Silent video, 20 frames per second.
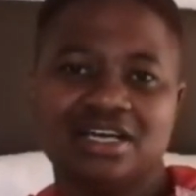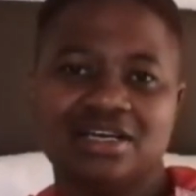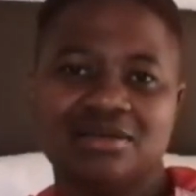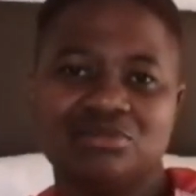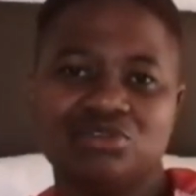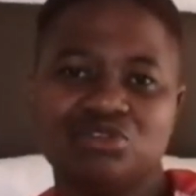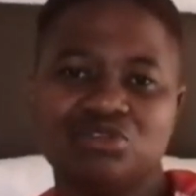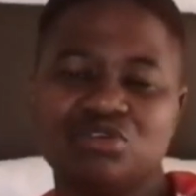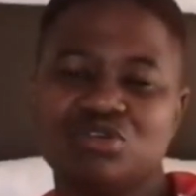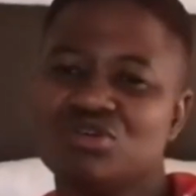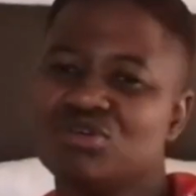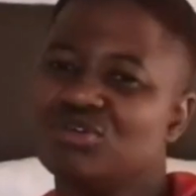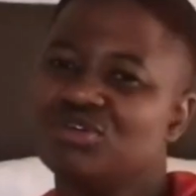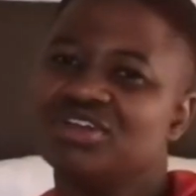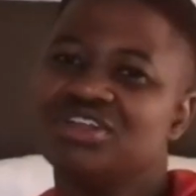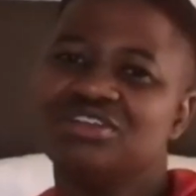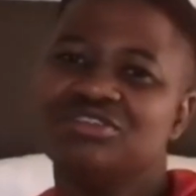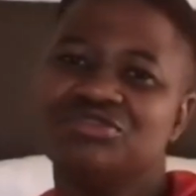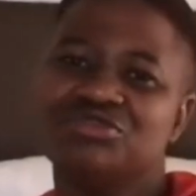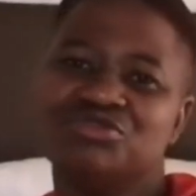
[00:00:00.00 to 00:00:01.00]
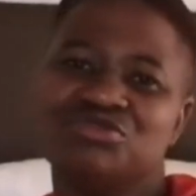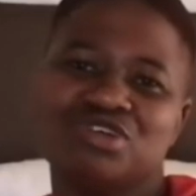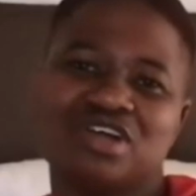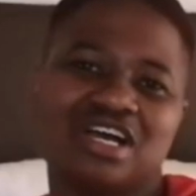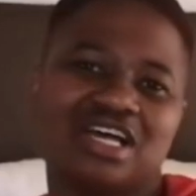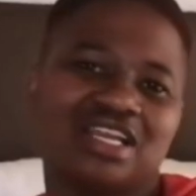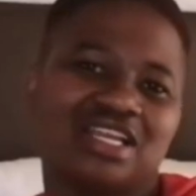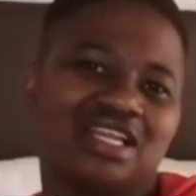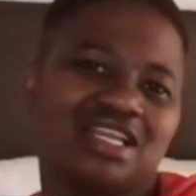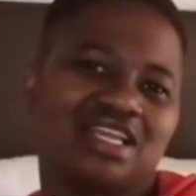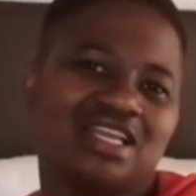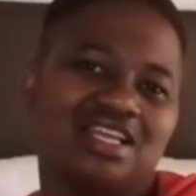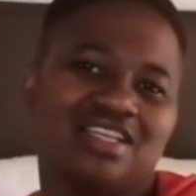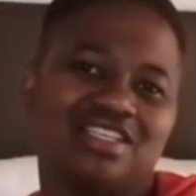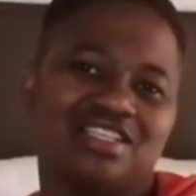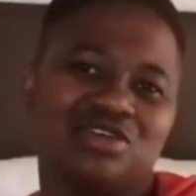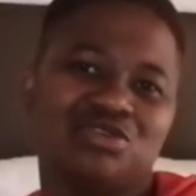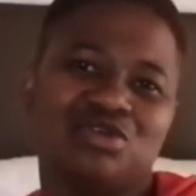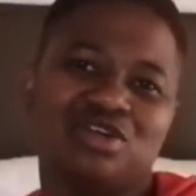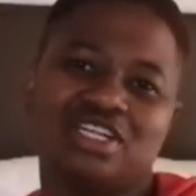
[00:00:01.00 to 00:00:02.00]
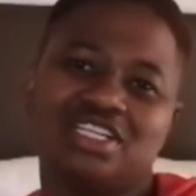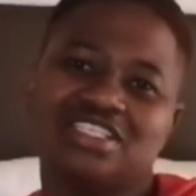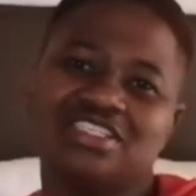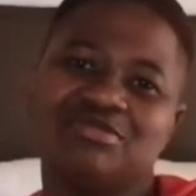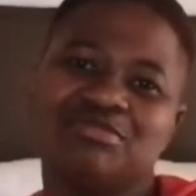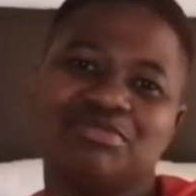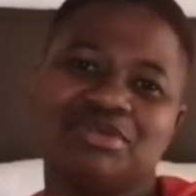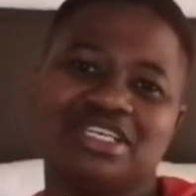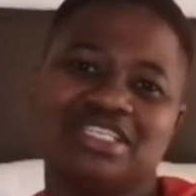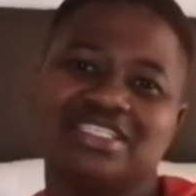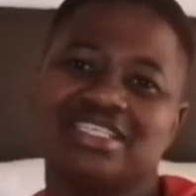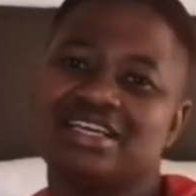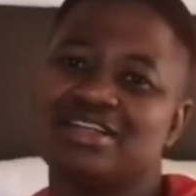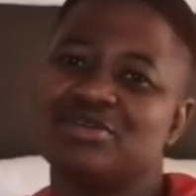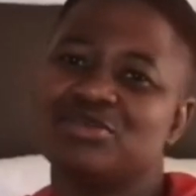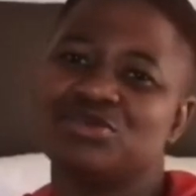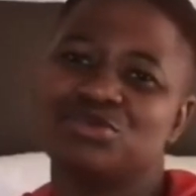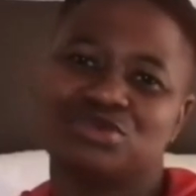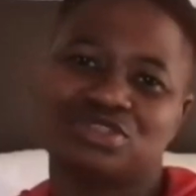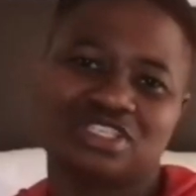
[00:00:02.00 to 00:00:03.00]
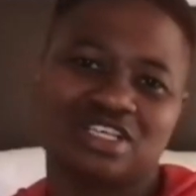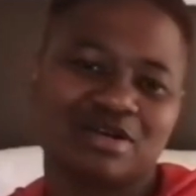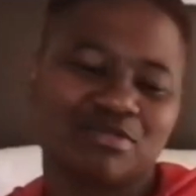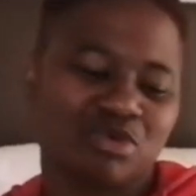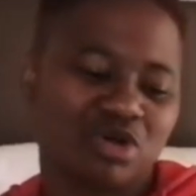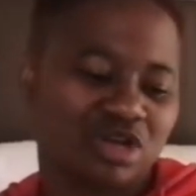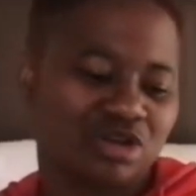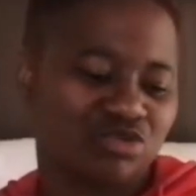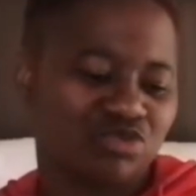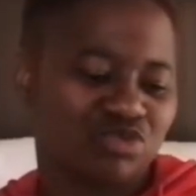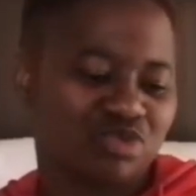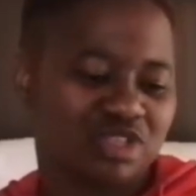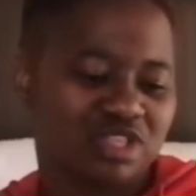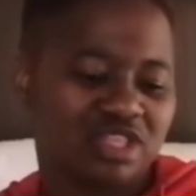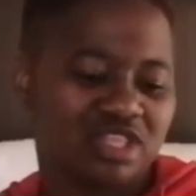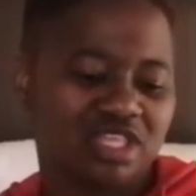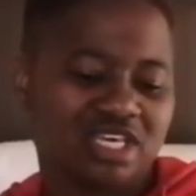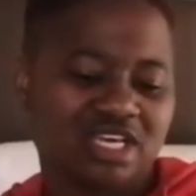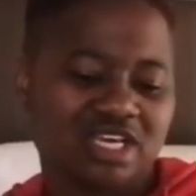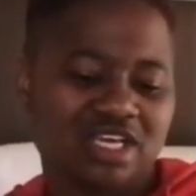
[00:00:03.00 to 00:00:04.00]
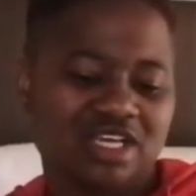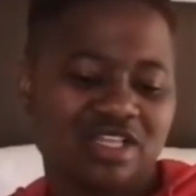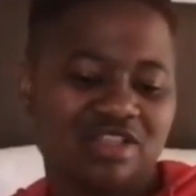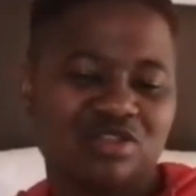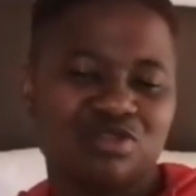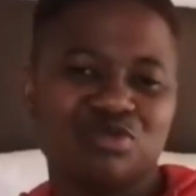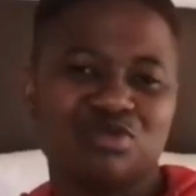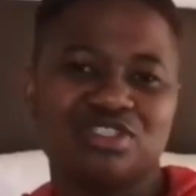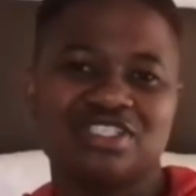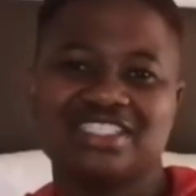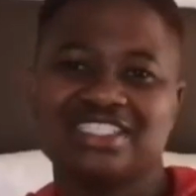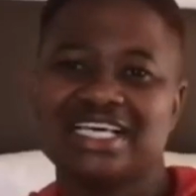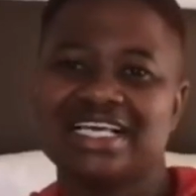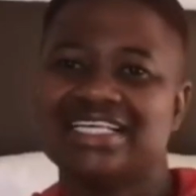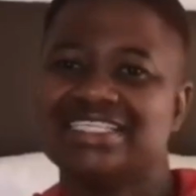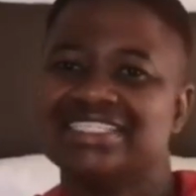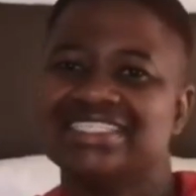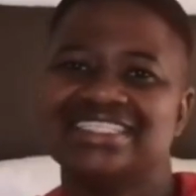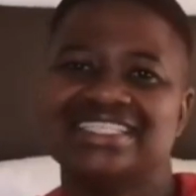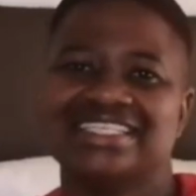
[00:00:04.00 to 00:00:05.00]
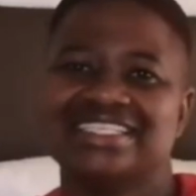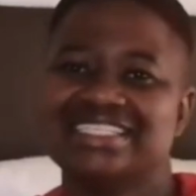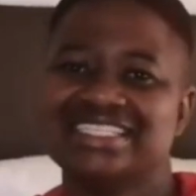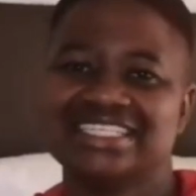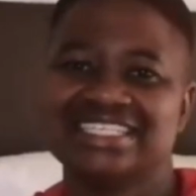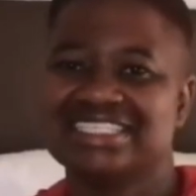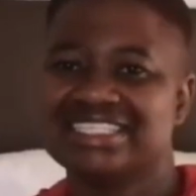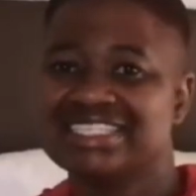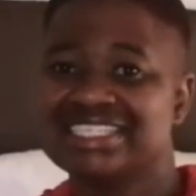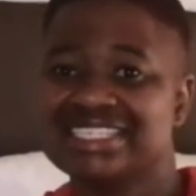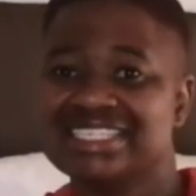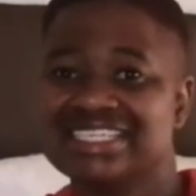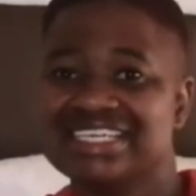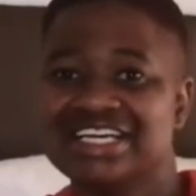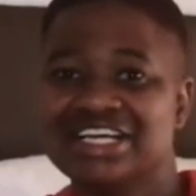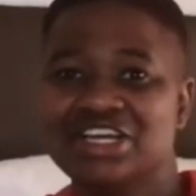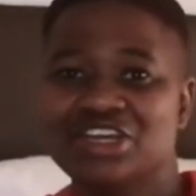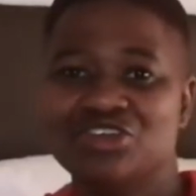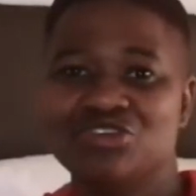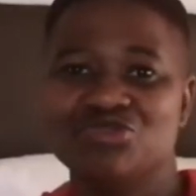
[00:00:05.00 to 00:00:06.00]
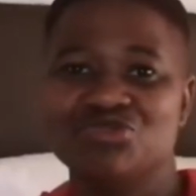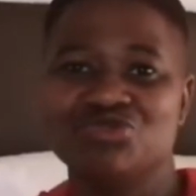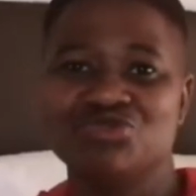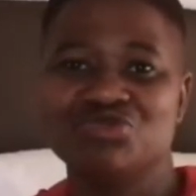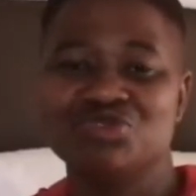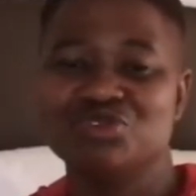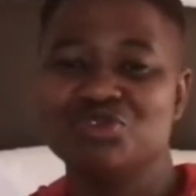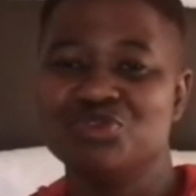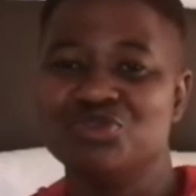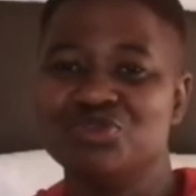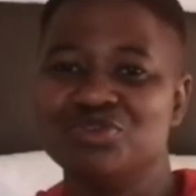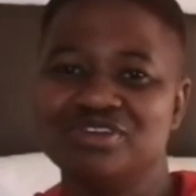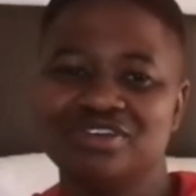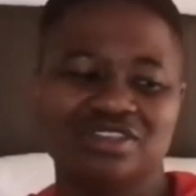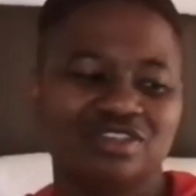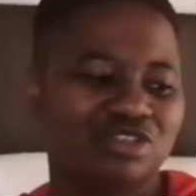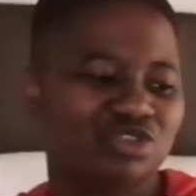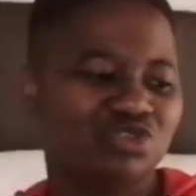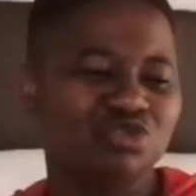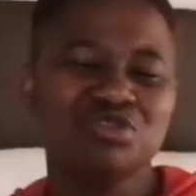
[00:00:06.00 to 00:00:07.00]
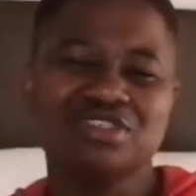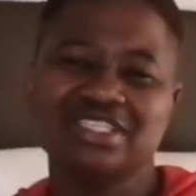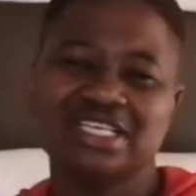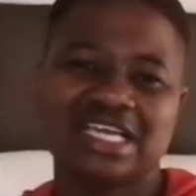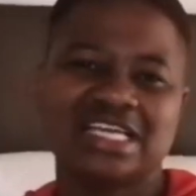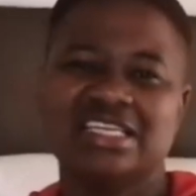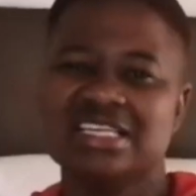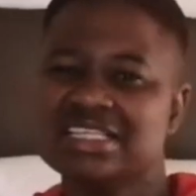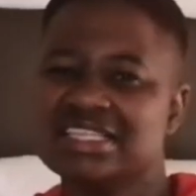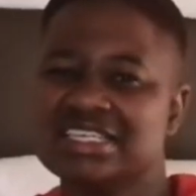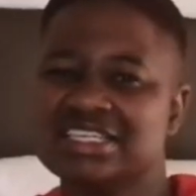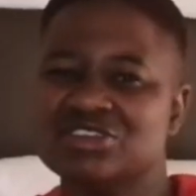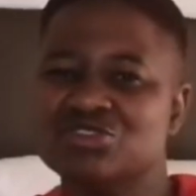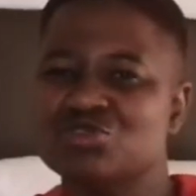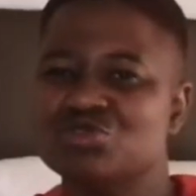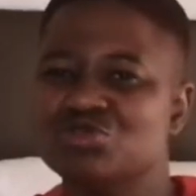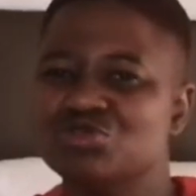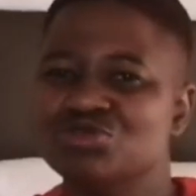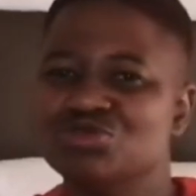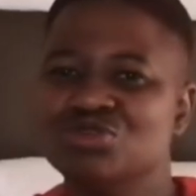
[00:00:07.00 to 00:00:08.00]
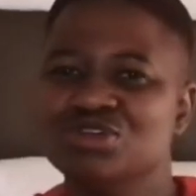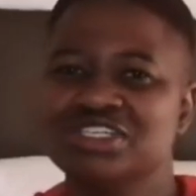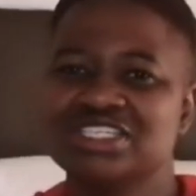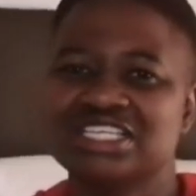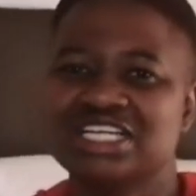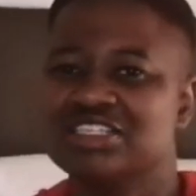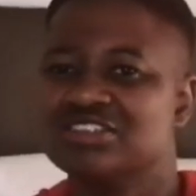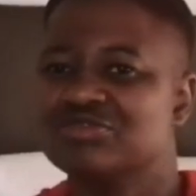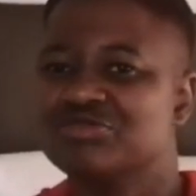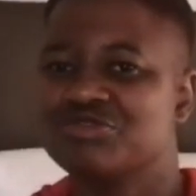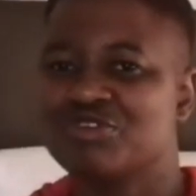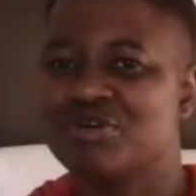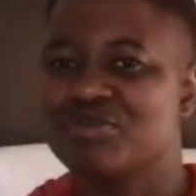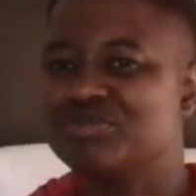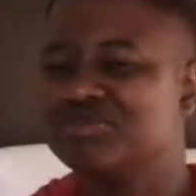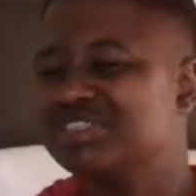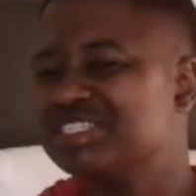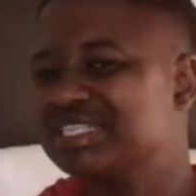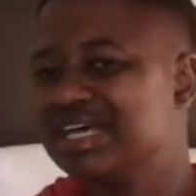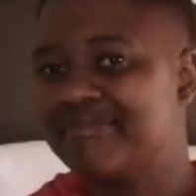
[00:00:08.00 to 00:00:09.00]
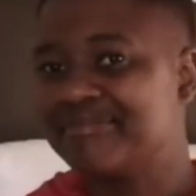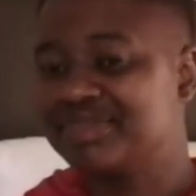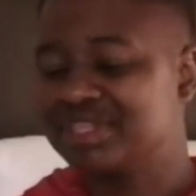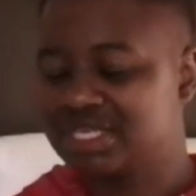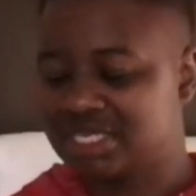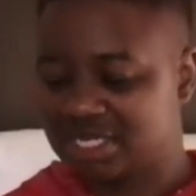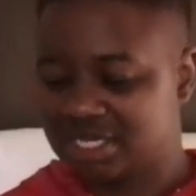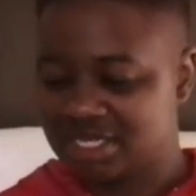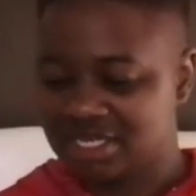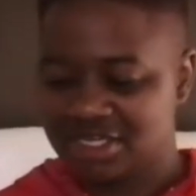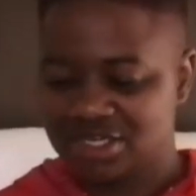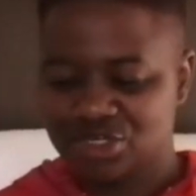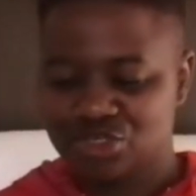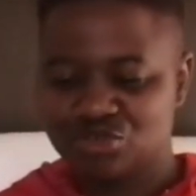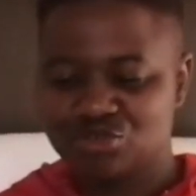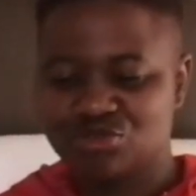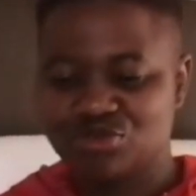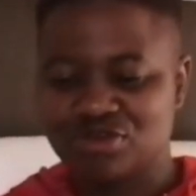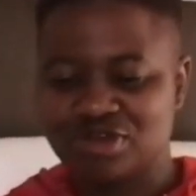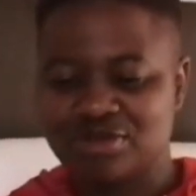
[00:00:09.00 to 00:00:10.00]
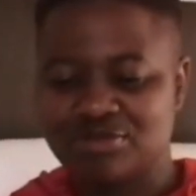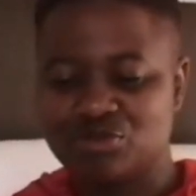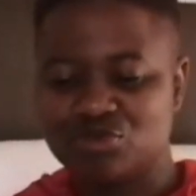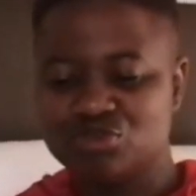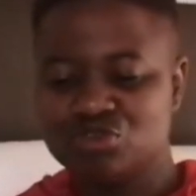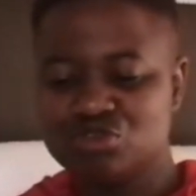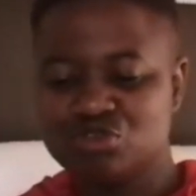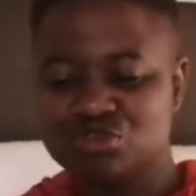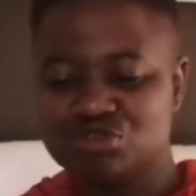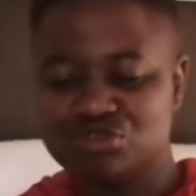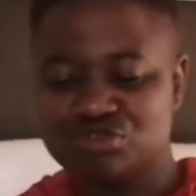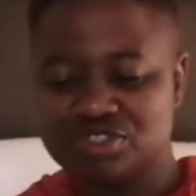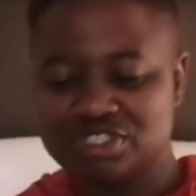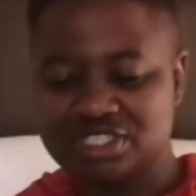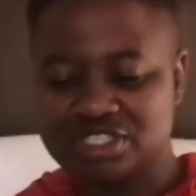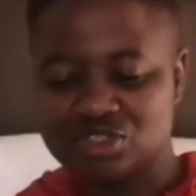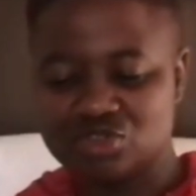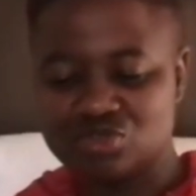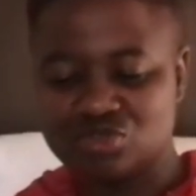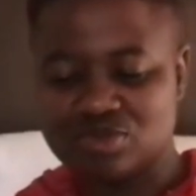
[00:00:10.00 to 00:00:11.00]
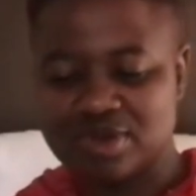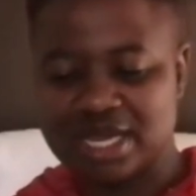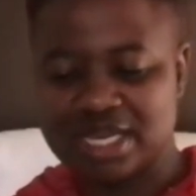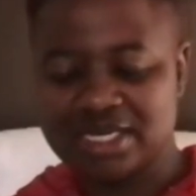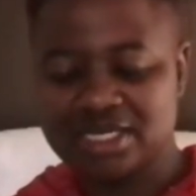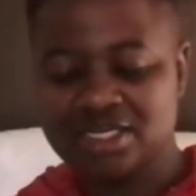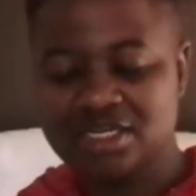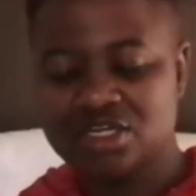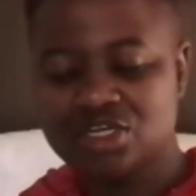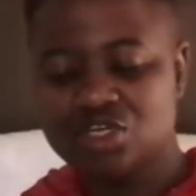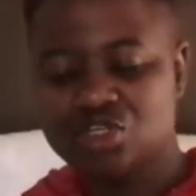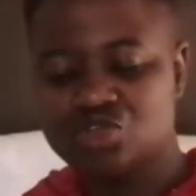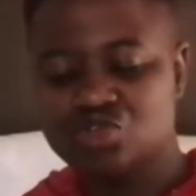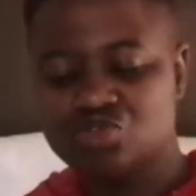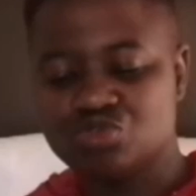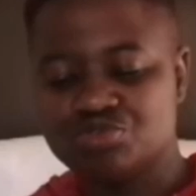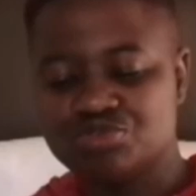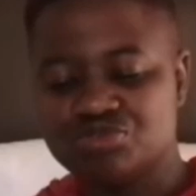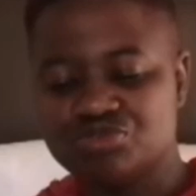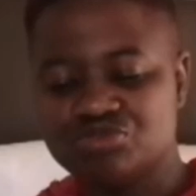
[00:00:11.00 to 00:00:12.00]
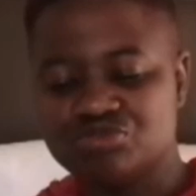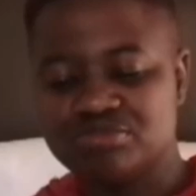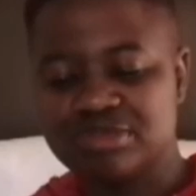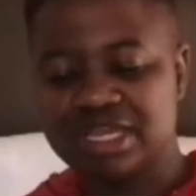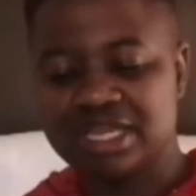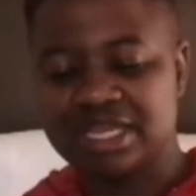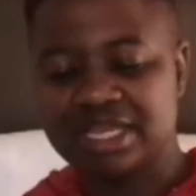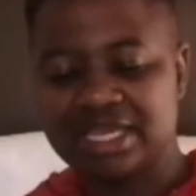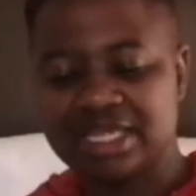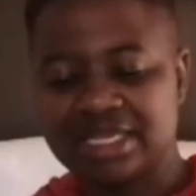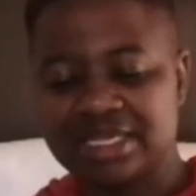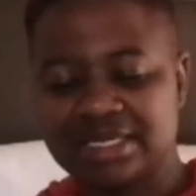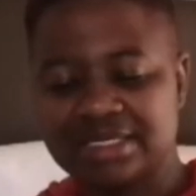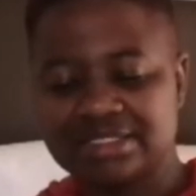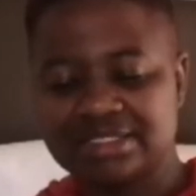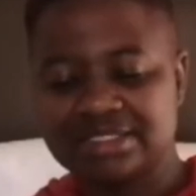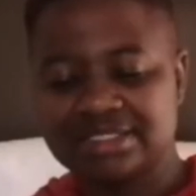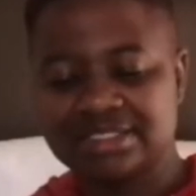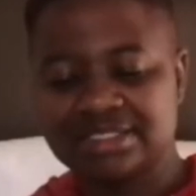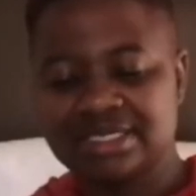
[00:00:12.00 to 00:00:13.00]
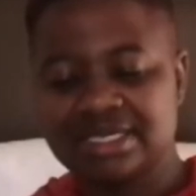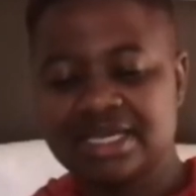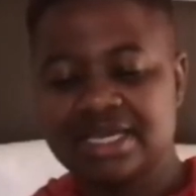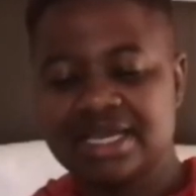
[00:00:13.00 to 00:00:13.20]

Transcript: I'm sure if you are a decorating person or someone with those aesthetics, you will use anything to transform something. So I'm going to use this one to put my candles